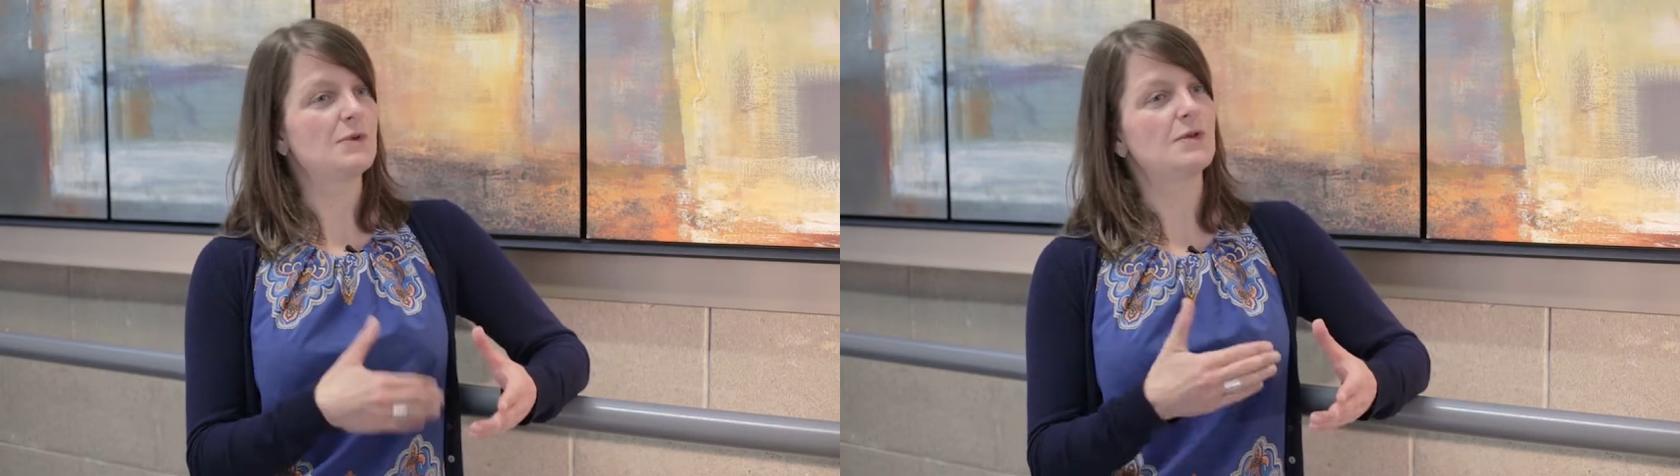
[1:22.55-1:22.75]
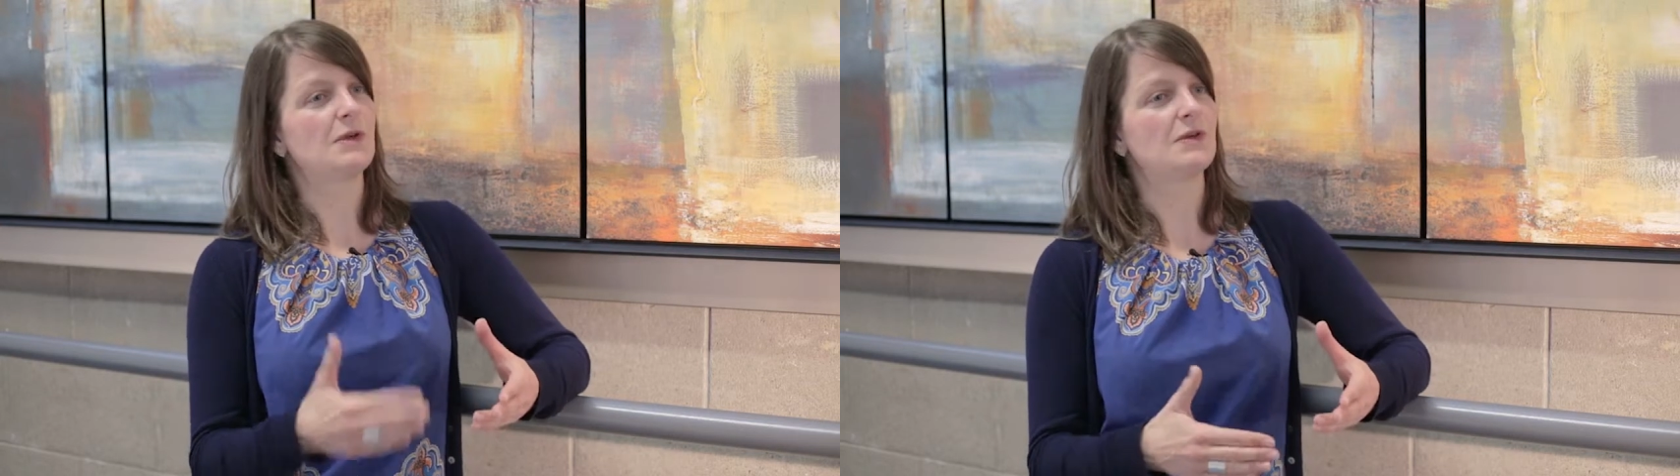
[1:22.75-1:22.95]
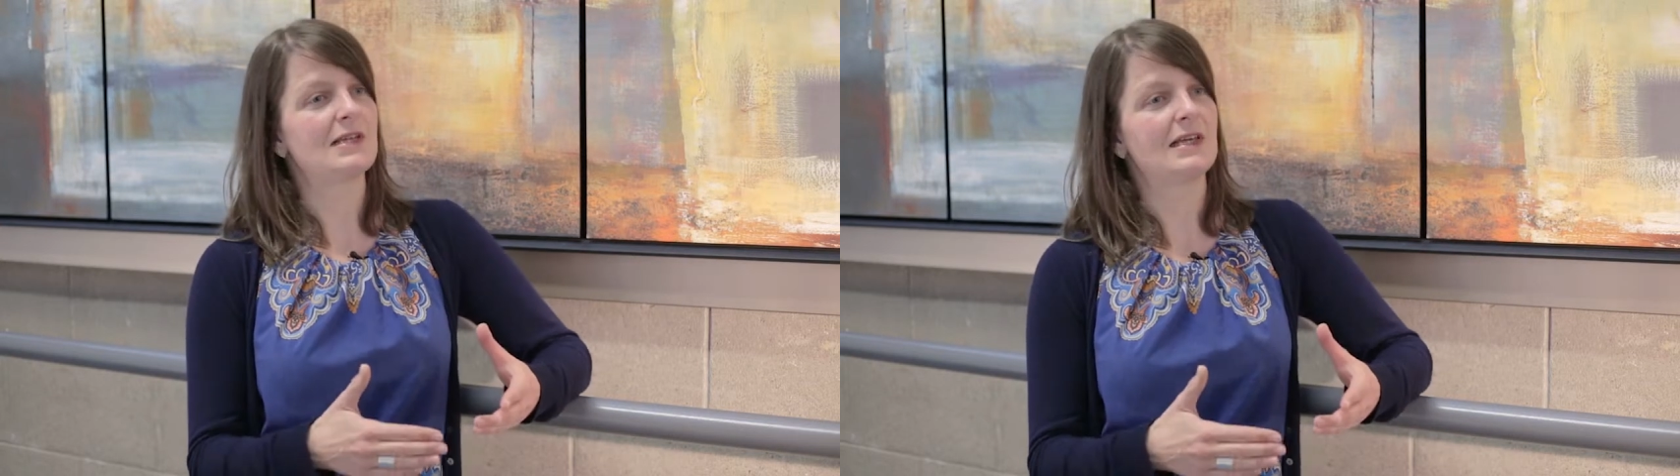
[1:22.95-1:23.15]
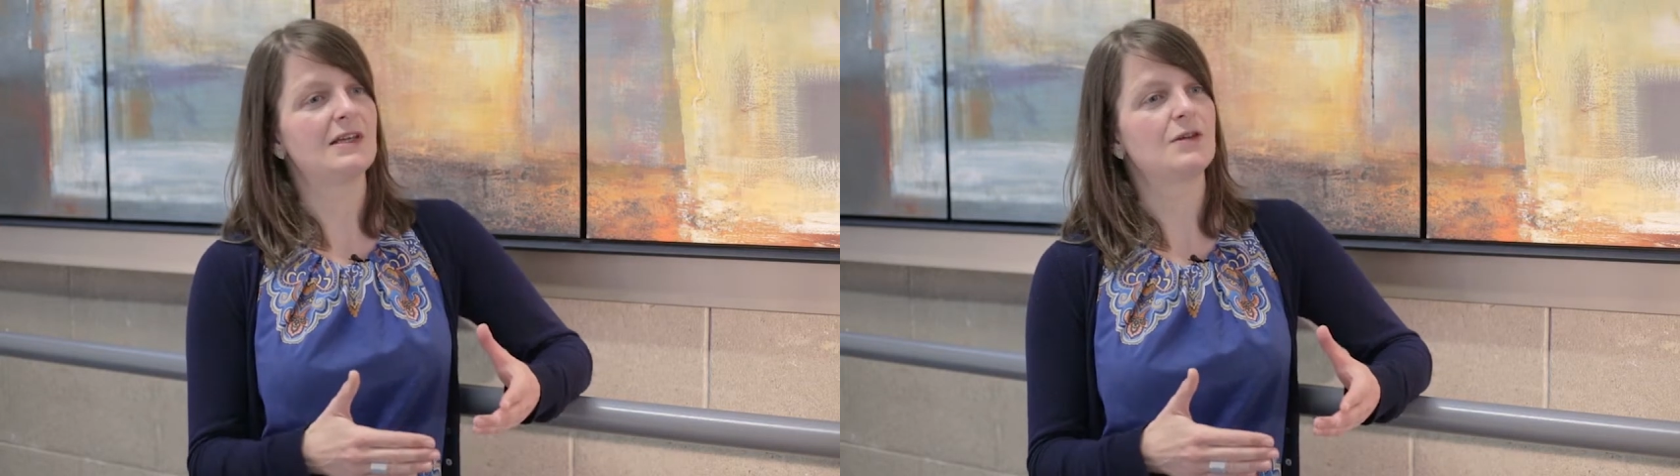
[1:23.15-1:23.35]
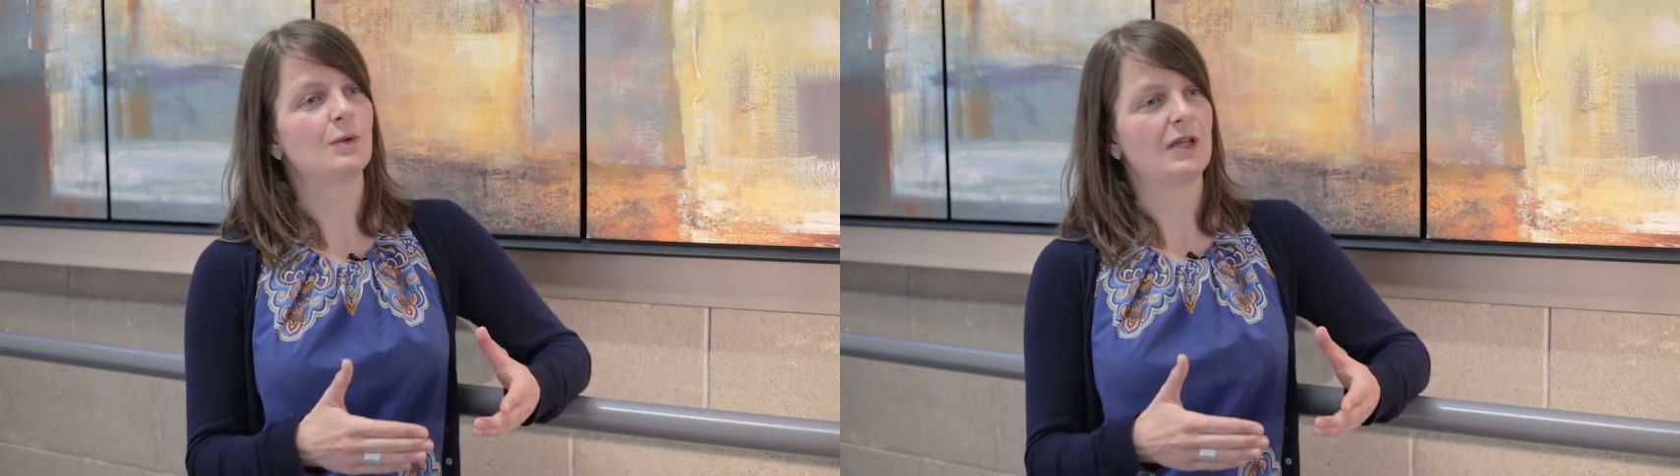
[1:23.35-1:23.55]
2 years
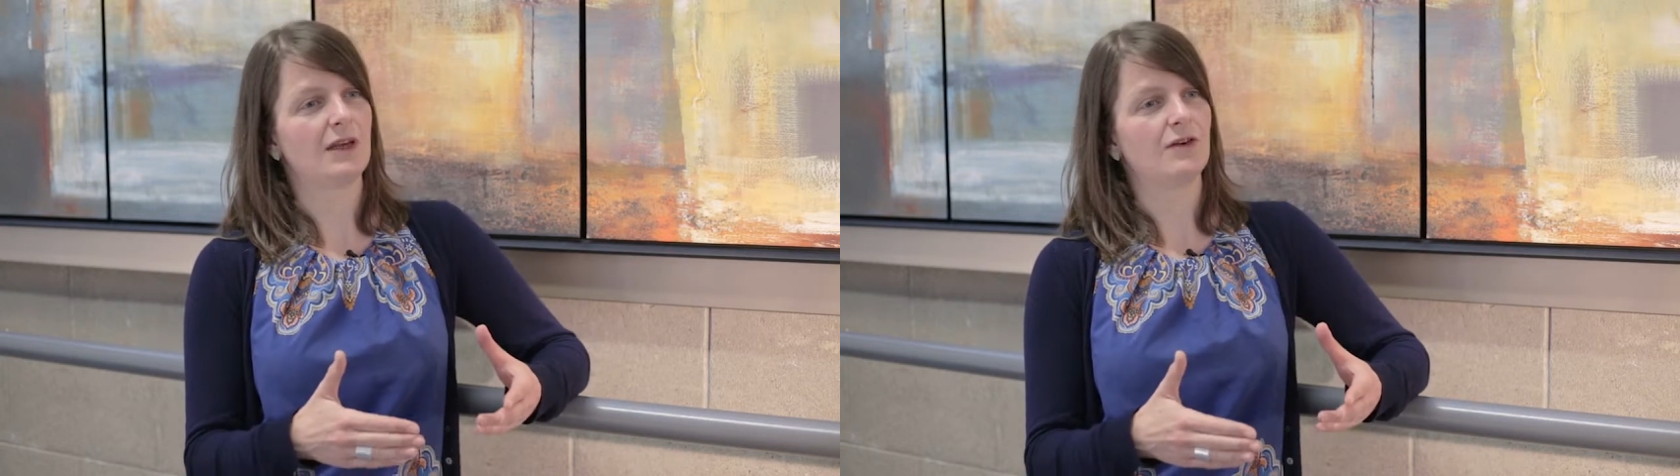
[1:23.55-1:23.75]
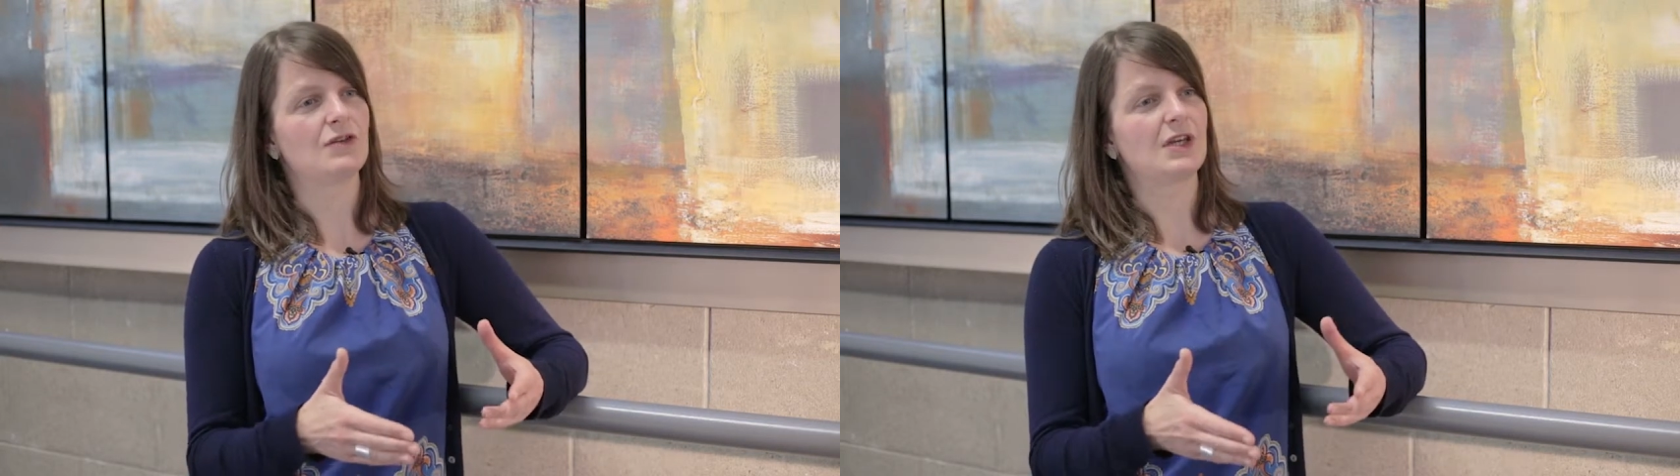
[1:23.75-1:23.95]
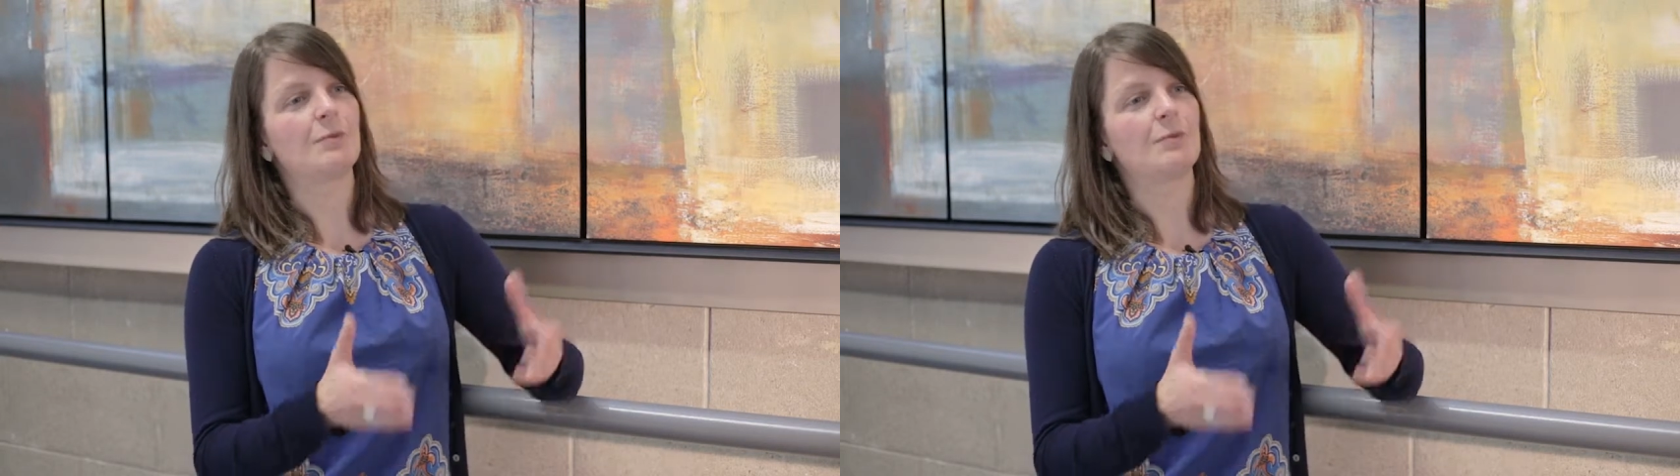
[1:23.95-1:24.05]
later with energy,